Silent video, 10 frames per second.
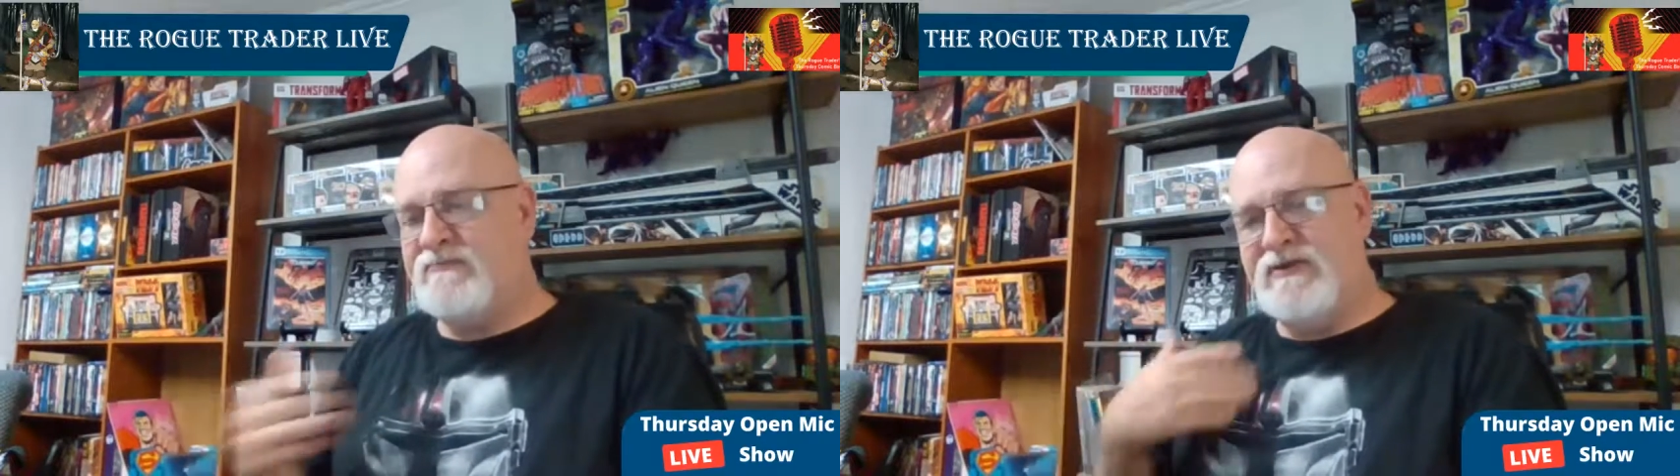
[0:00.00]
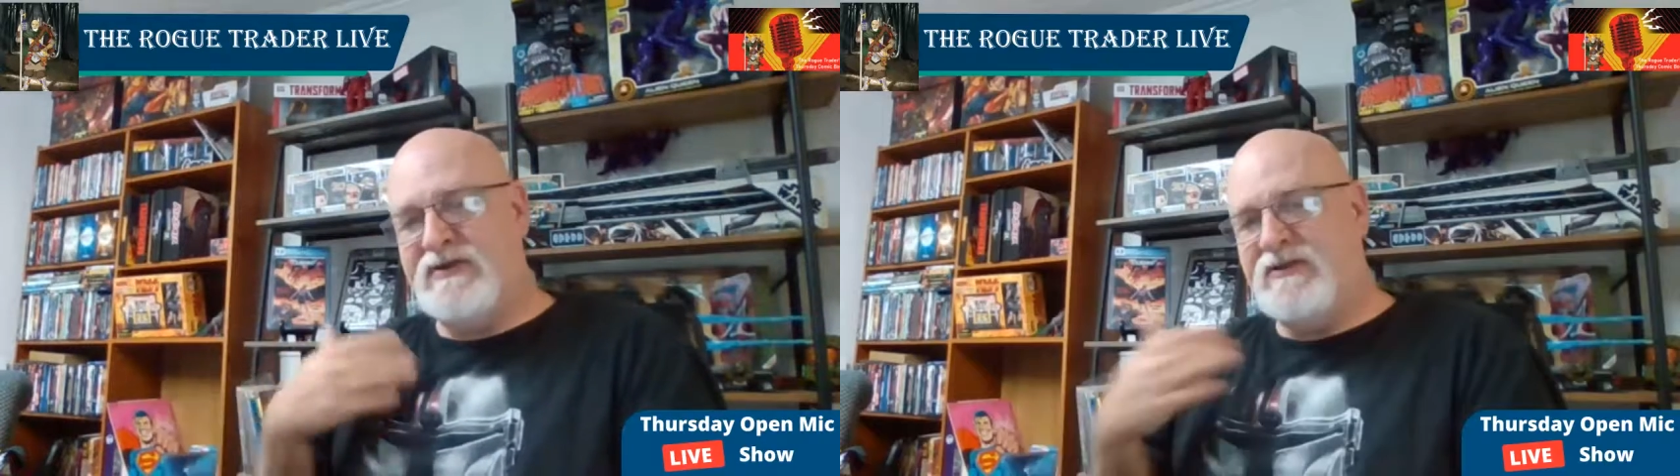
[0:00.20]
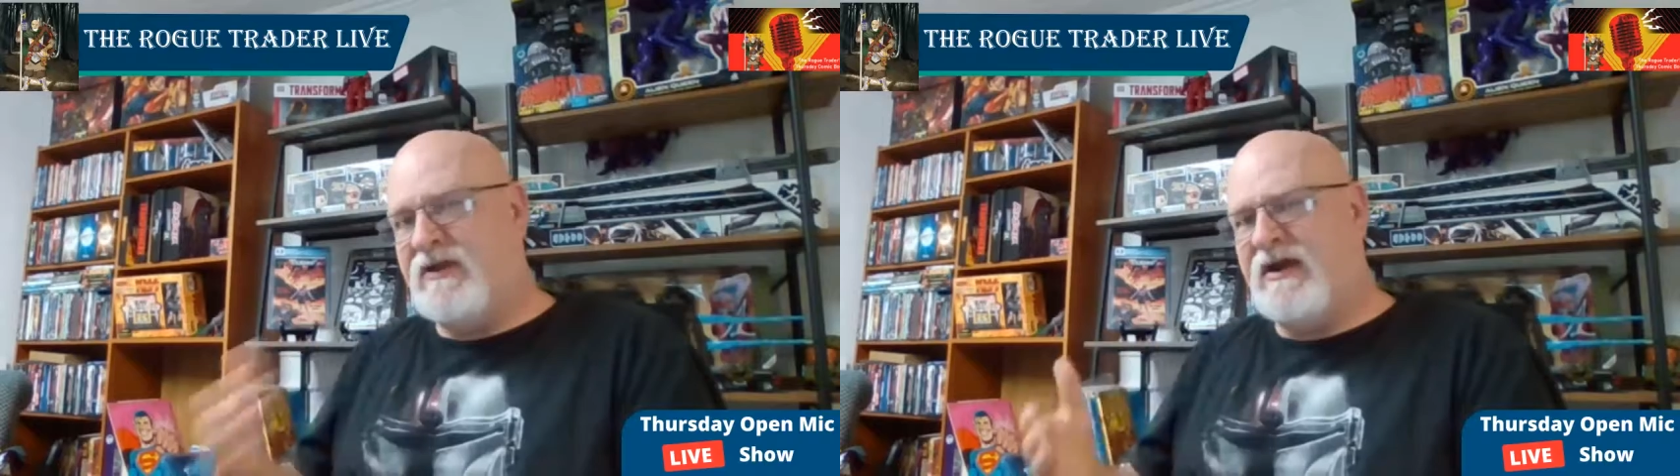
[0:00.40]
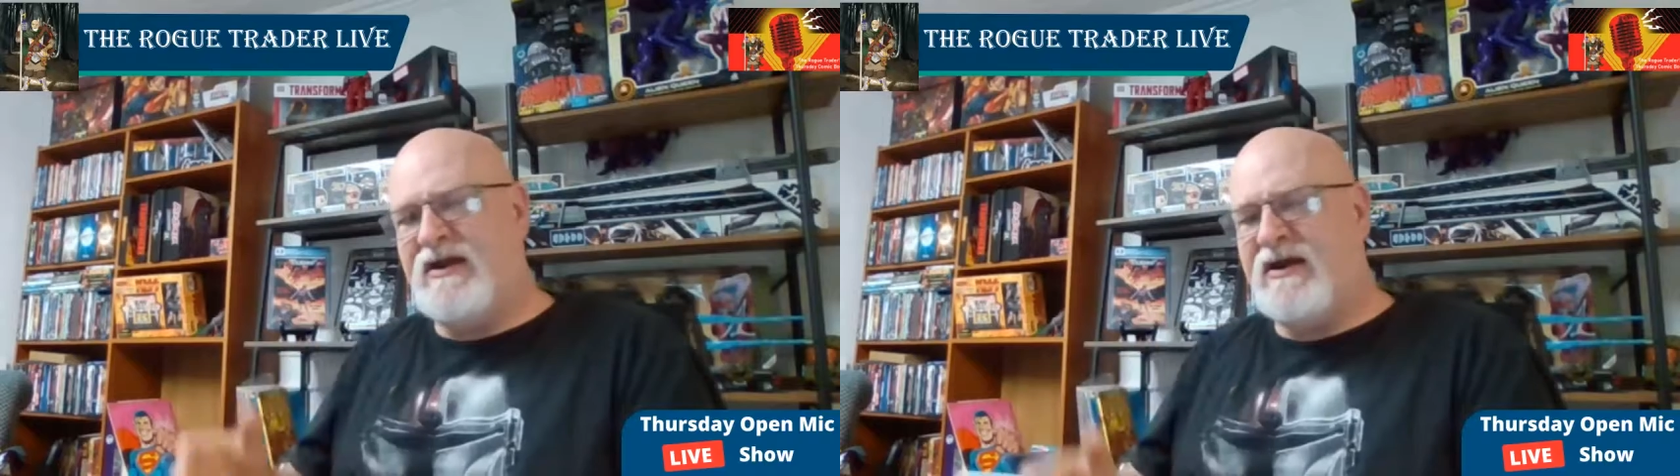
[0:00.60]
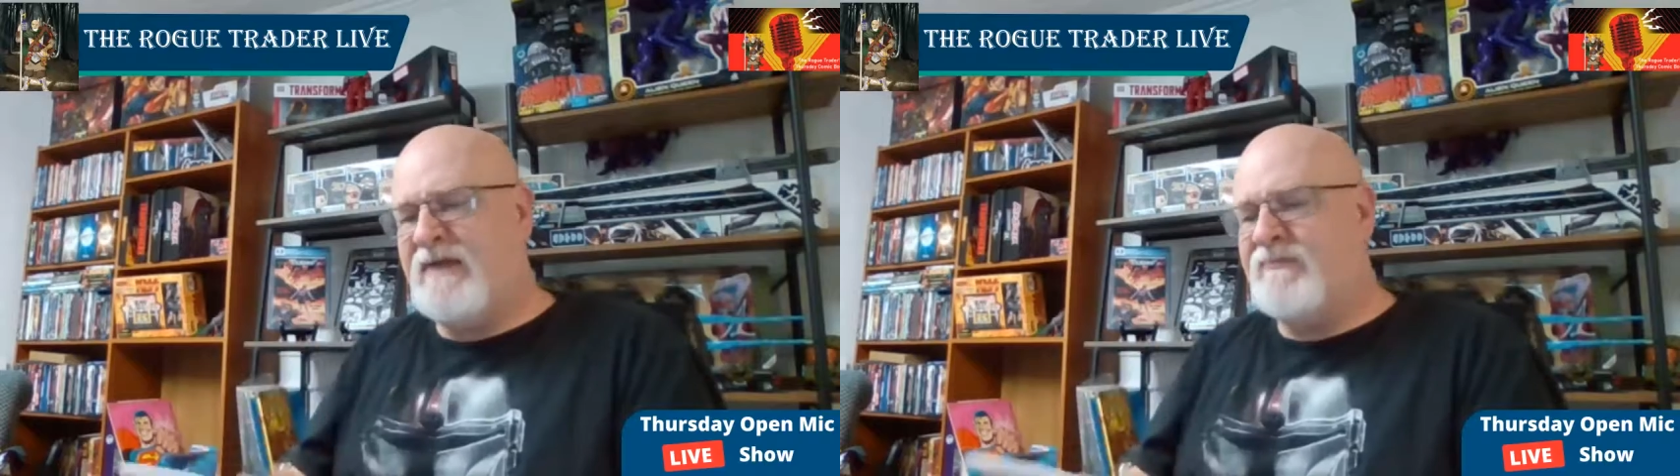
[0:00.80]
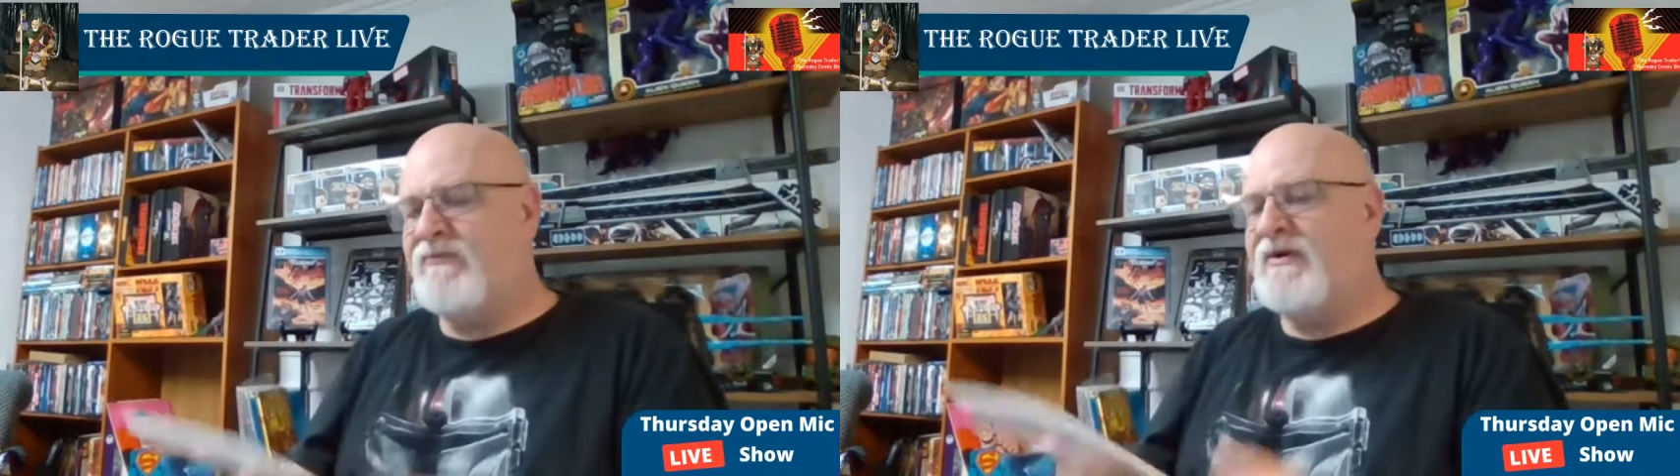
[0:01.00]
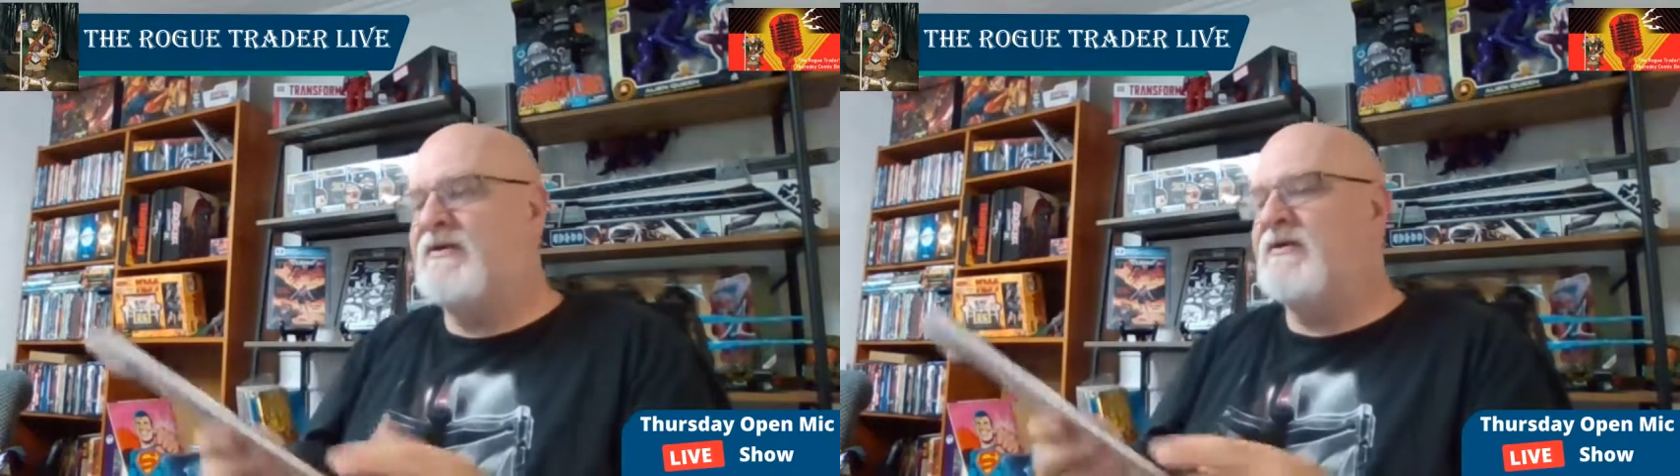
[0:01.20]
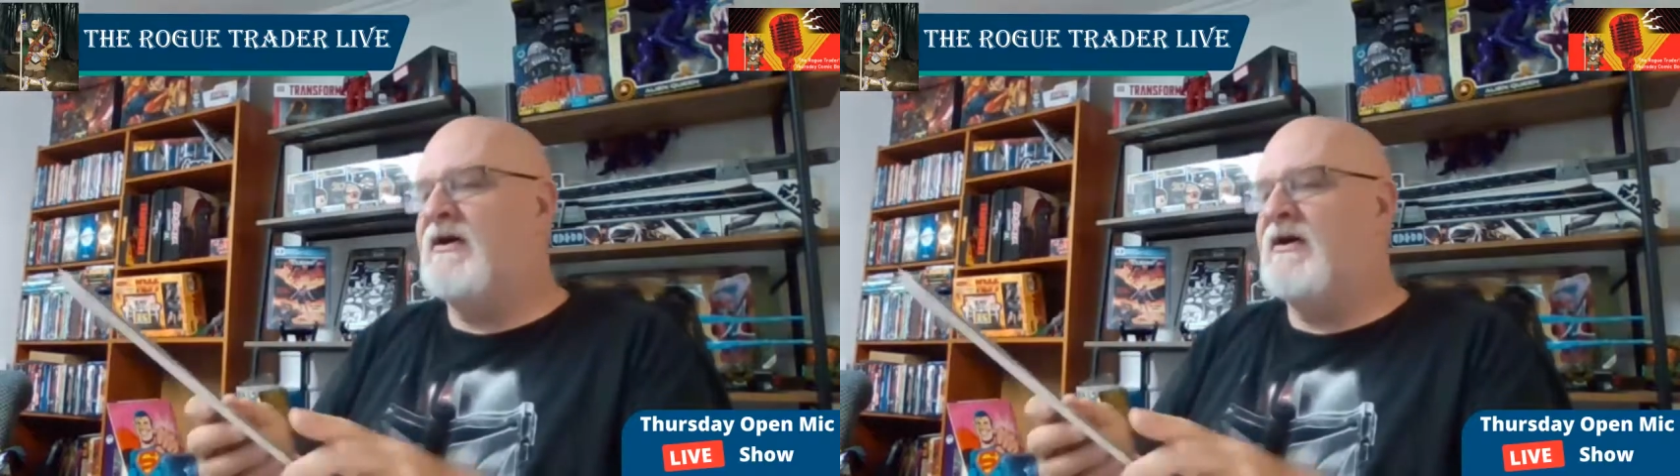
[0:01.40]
but a lot of hype around it,